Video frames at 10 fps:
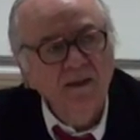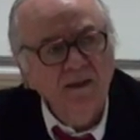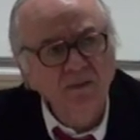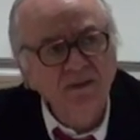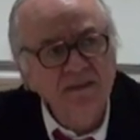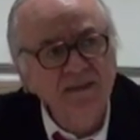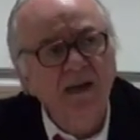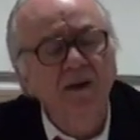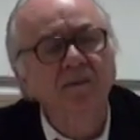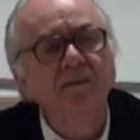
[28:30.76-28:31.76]
Notice
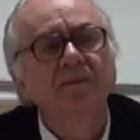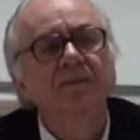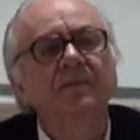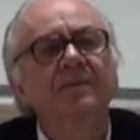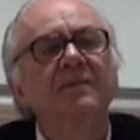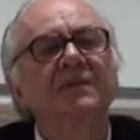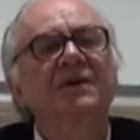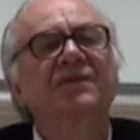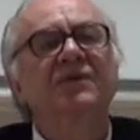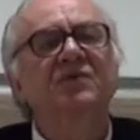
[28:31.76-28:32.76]
now,
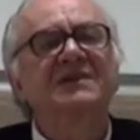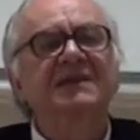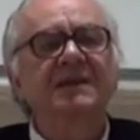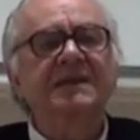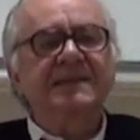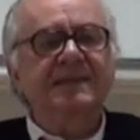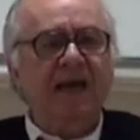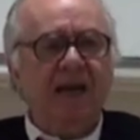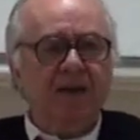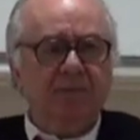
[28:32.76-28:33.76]
if you see the
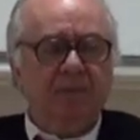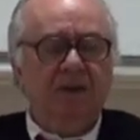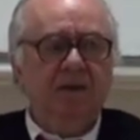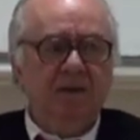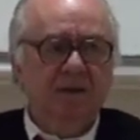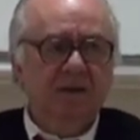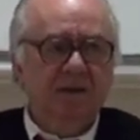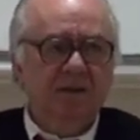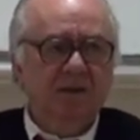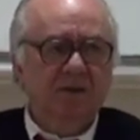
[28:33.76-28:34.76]
same
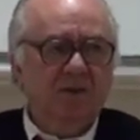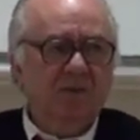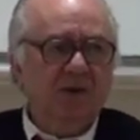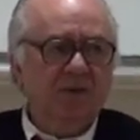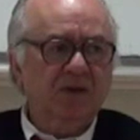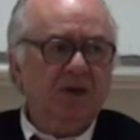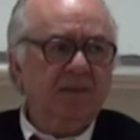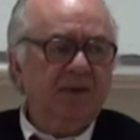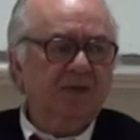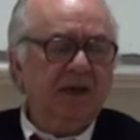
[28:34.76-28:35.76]
when we talk
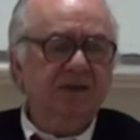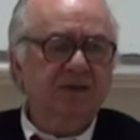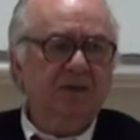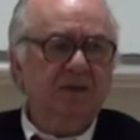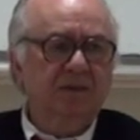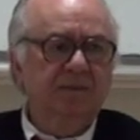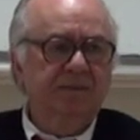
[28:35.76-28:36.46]
about Aristotle,